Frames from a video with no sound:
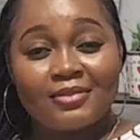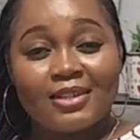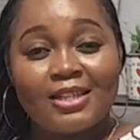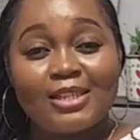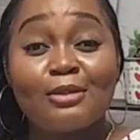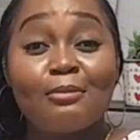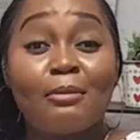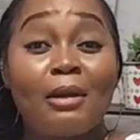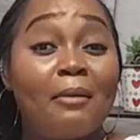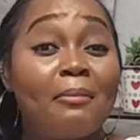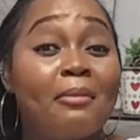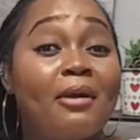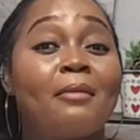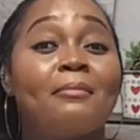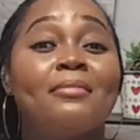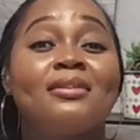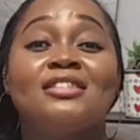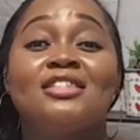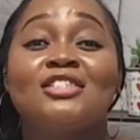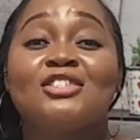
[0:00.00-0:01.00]
so my
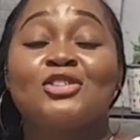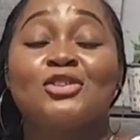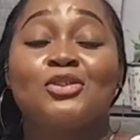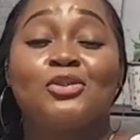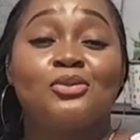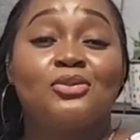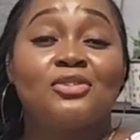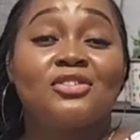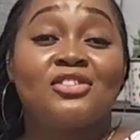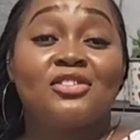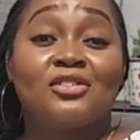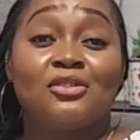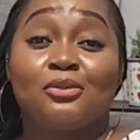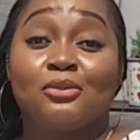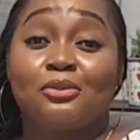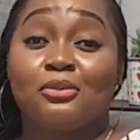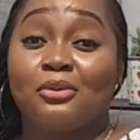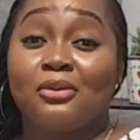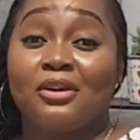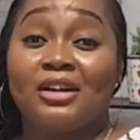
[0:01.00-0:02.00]
apartment is close to the
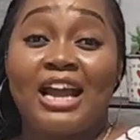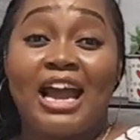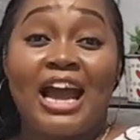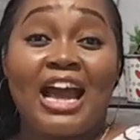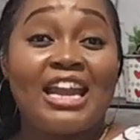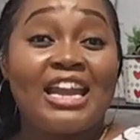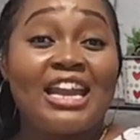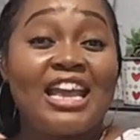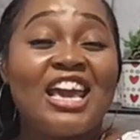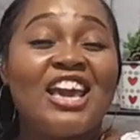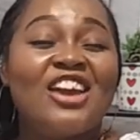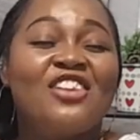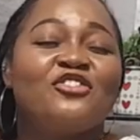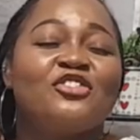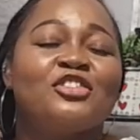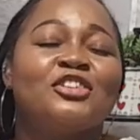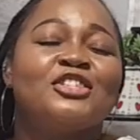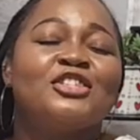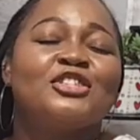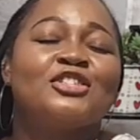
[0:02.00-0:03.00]
road and
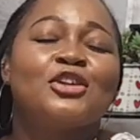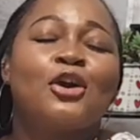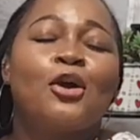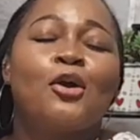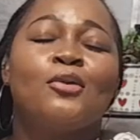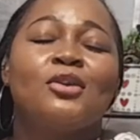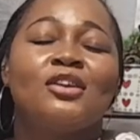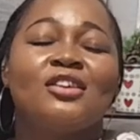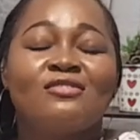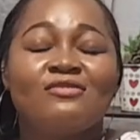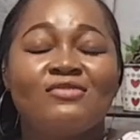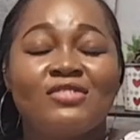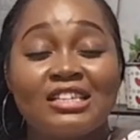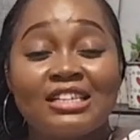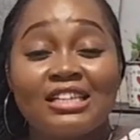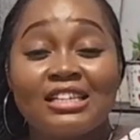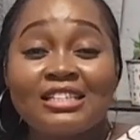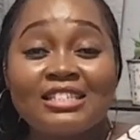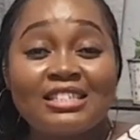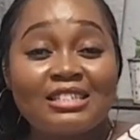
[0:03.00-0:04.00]
every sound the
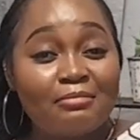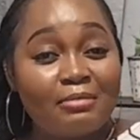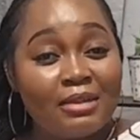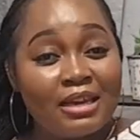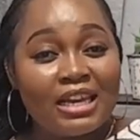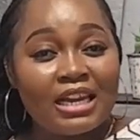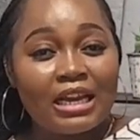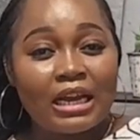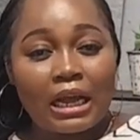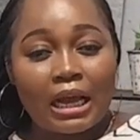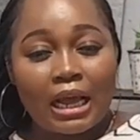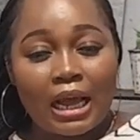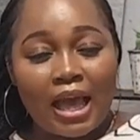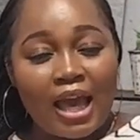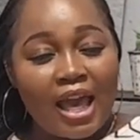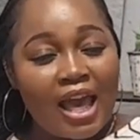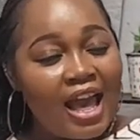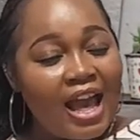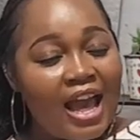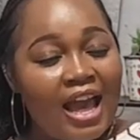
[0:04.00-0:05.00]
vehicles make
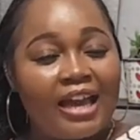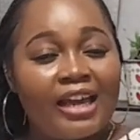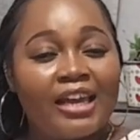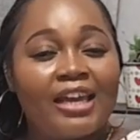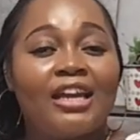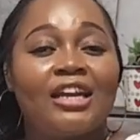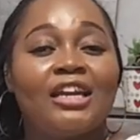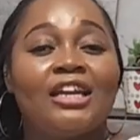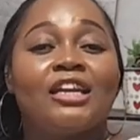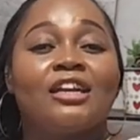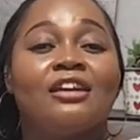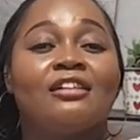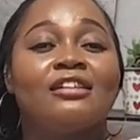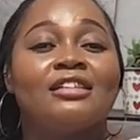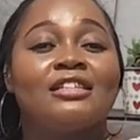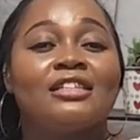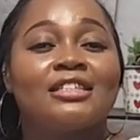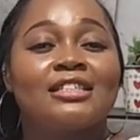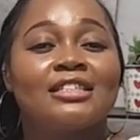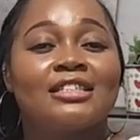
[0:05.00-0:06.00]
i can hear
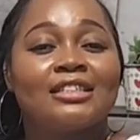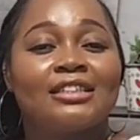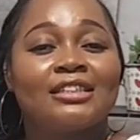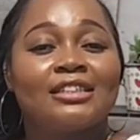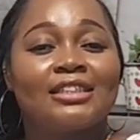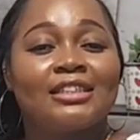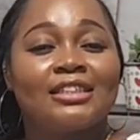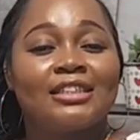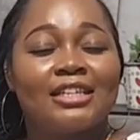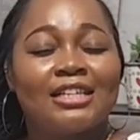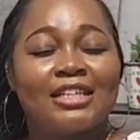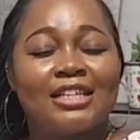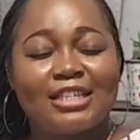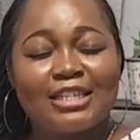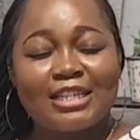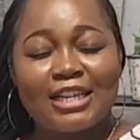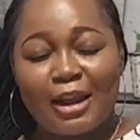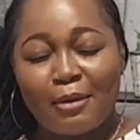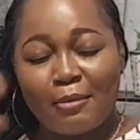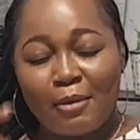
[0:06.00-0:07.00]

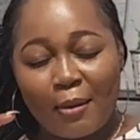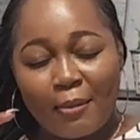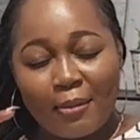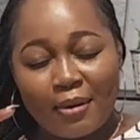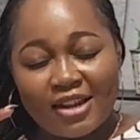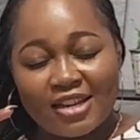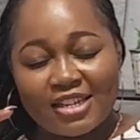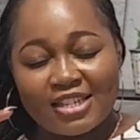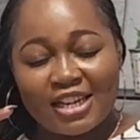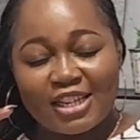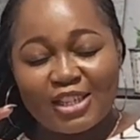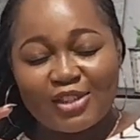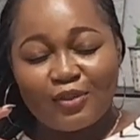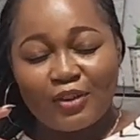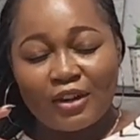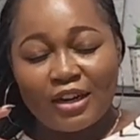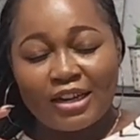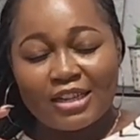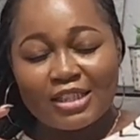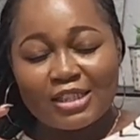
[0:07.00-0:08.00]
so let me apologize
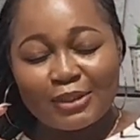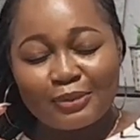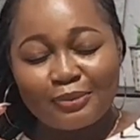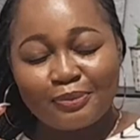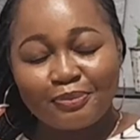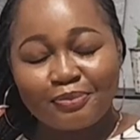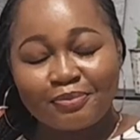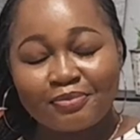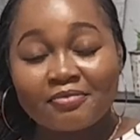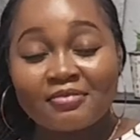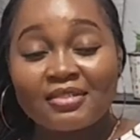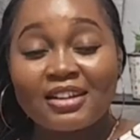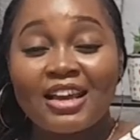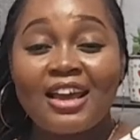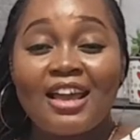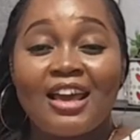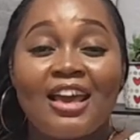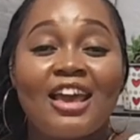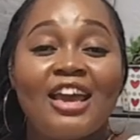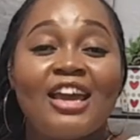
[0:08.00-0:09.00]
for that
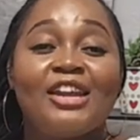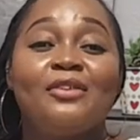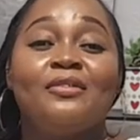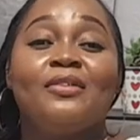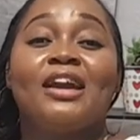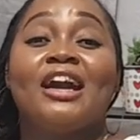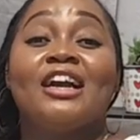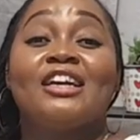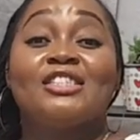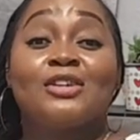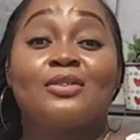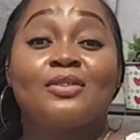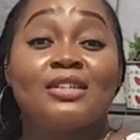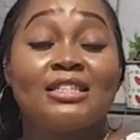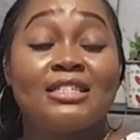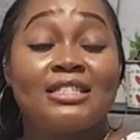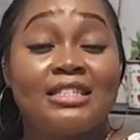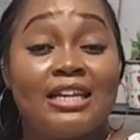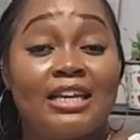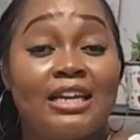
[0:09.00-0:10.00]
anyway as i was
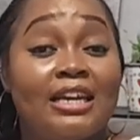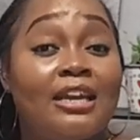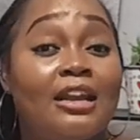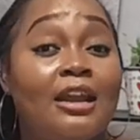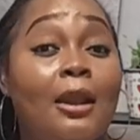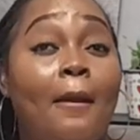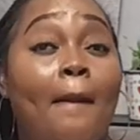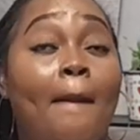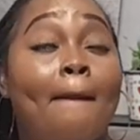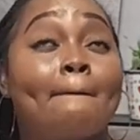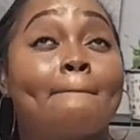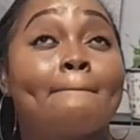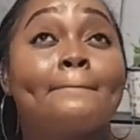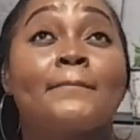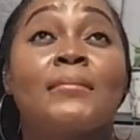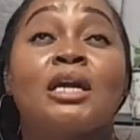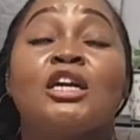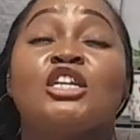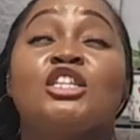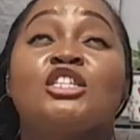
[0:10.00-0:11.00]
saying
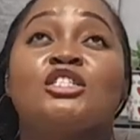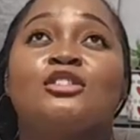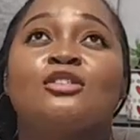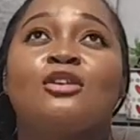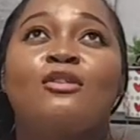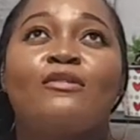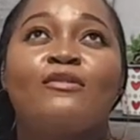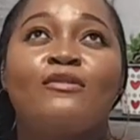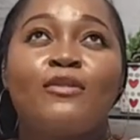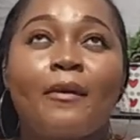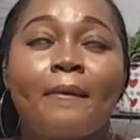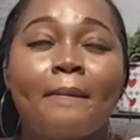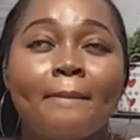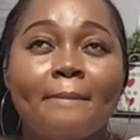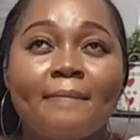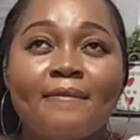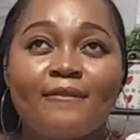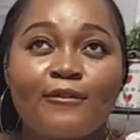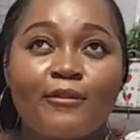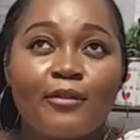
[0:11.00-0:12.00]
so
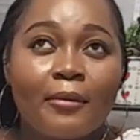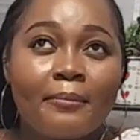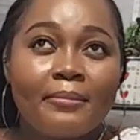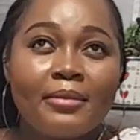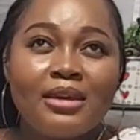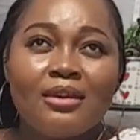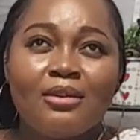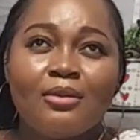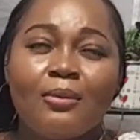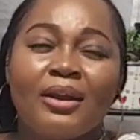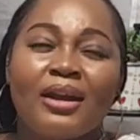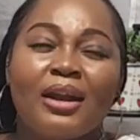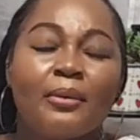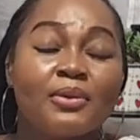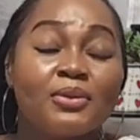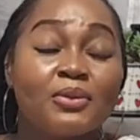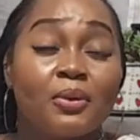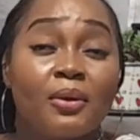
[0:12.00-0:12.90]
for for me when i was